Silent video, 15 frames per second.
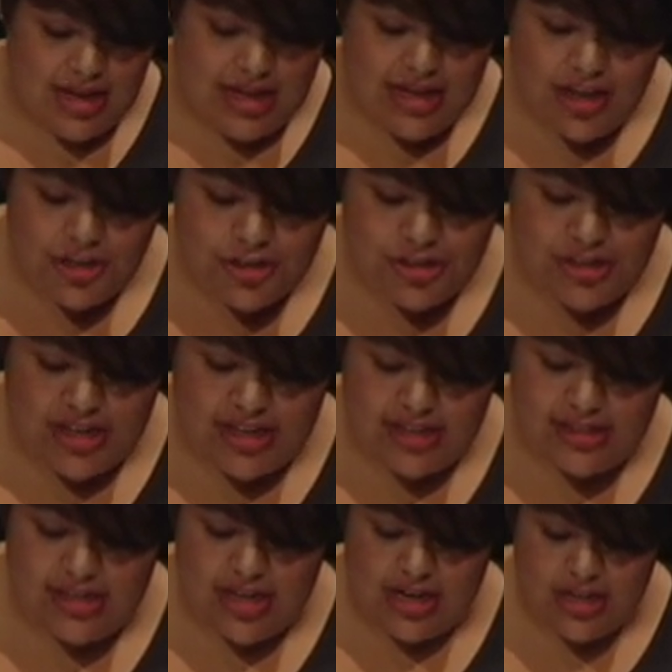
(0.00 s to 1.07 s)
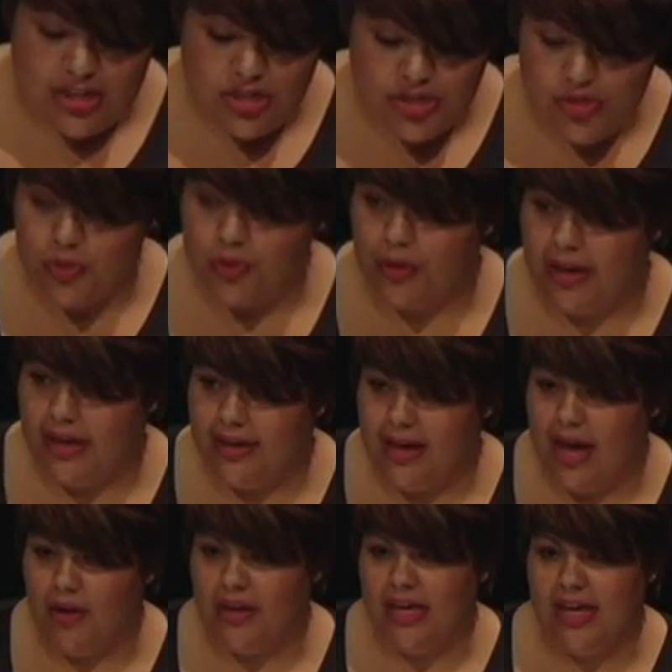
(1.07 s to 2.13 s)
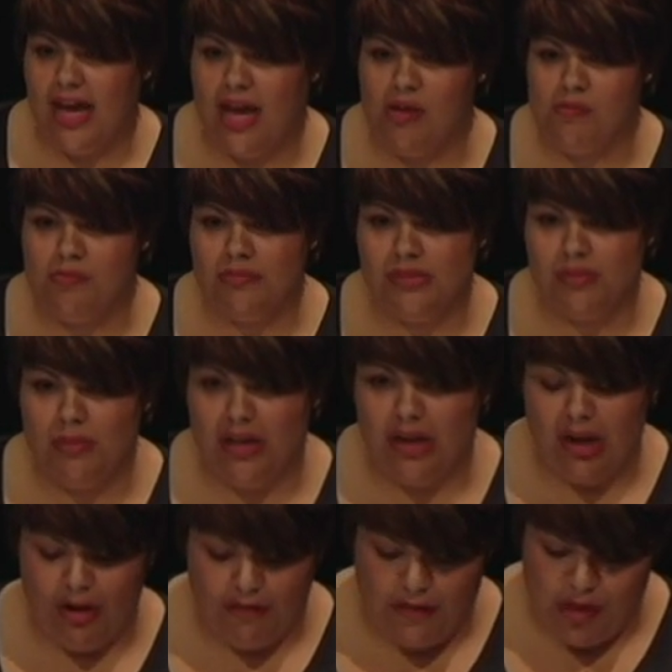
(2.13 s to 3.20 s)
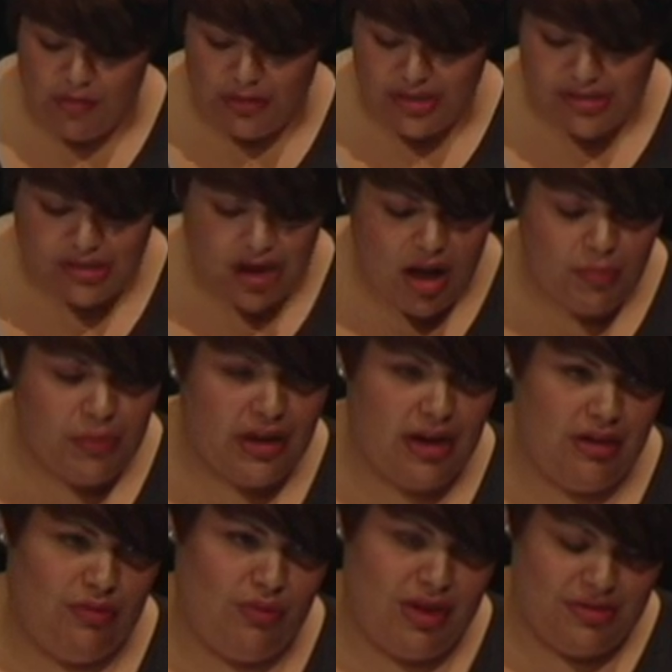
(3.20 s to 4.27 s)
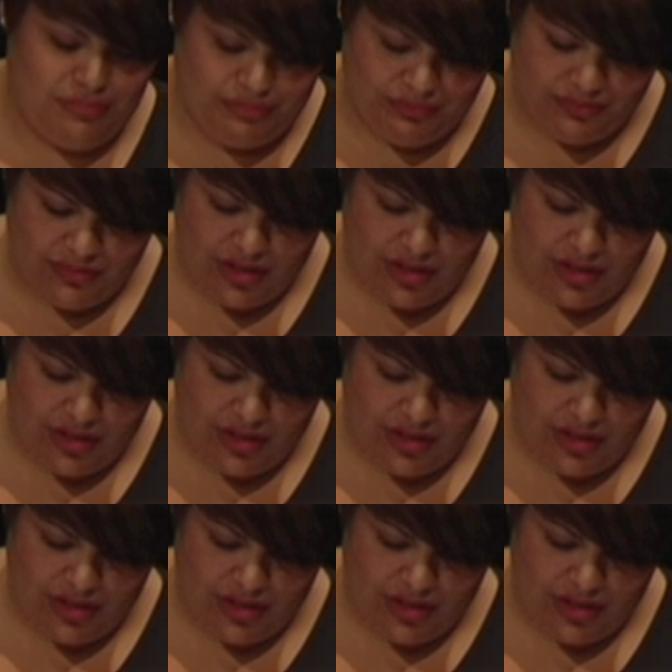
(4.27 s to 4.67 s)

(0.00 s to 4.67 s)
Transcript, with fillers: He understands that his story, how he came to be in our family, is a complicated one.